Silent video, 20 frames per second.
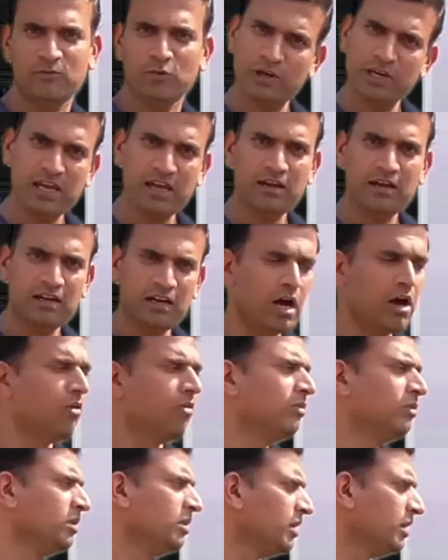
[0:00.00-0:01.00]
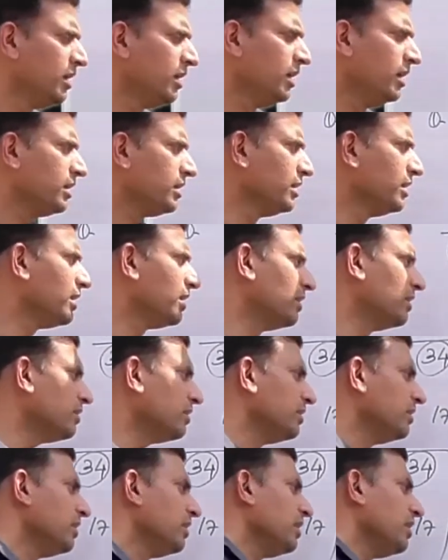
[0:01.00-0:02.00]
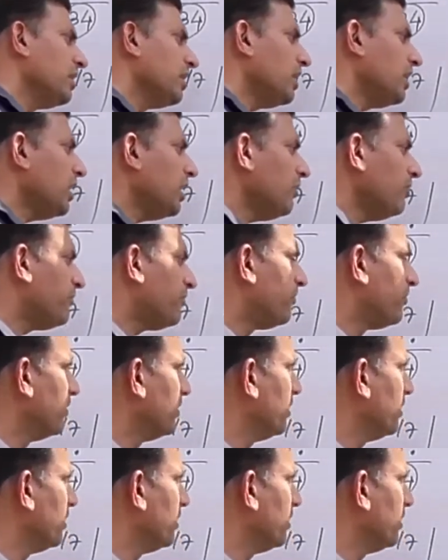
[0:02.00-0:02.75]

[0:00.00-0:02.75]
Okay. Now here if,